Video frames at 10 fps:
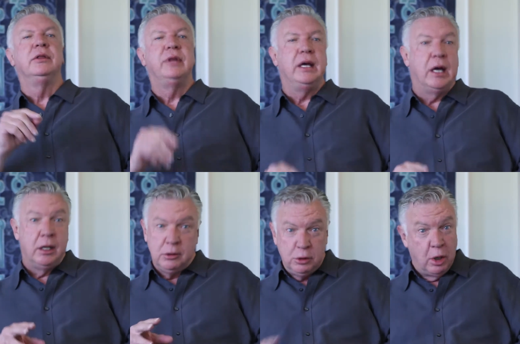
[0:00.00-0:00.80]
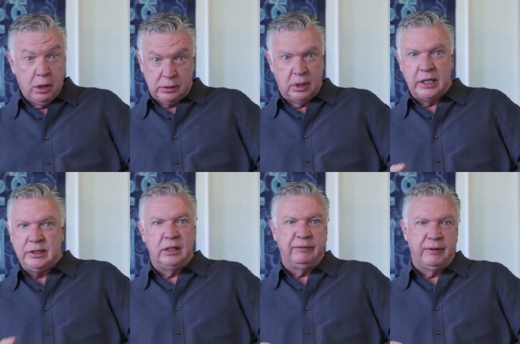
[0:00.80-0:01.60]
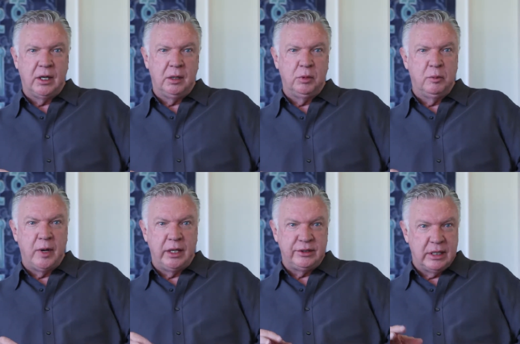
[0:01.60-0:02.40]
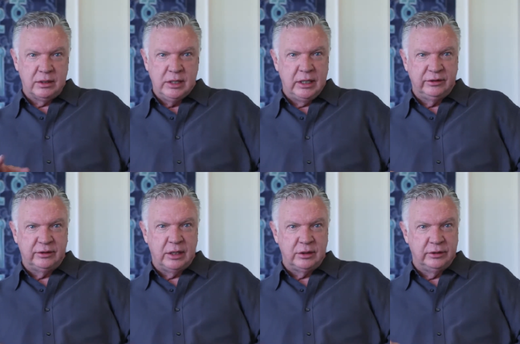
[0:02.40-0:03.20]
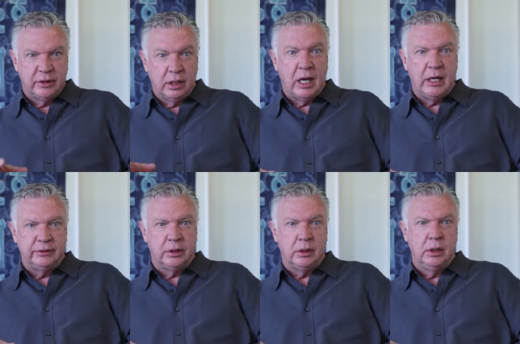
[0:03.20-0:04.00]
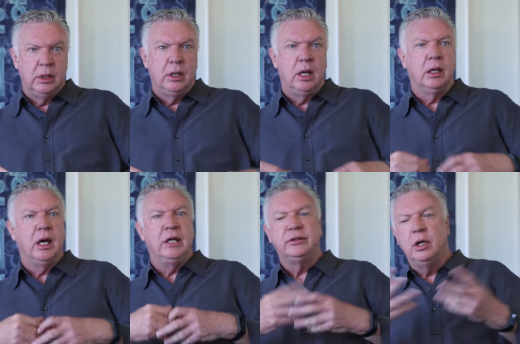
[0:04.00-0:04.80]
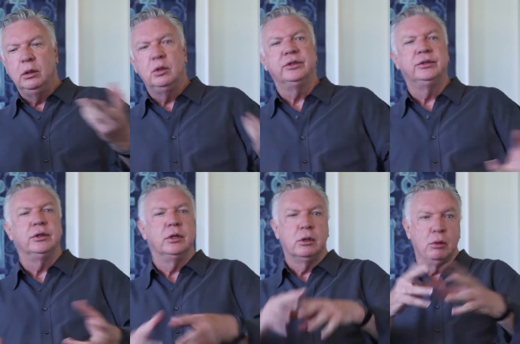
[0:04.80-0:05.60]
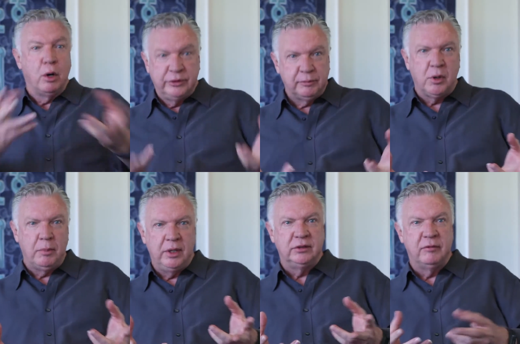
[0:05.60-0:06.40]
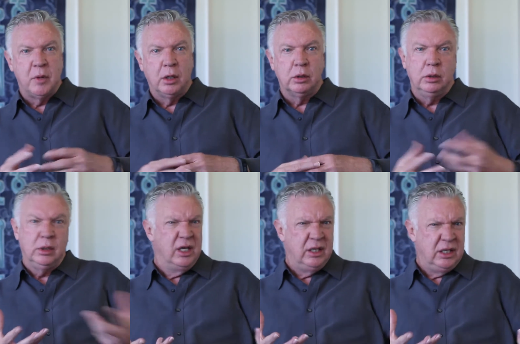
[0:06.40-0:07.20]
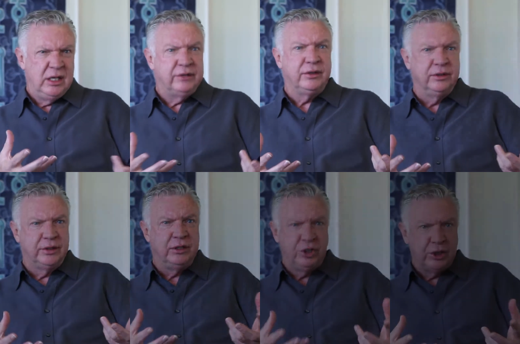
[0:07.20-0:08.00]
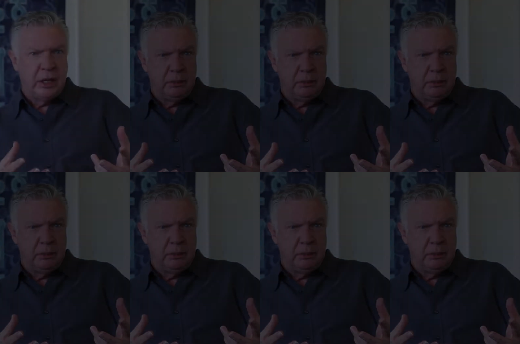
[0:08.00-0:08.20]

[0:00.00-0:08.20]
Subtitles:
They are not identifiable by techniques such as ELISA. ELISA looks at the gross properties of a molecule, in essence, its shape.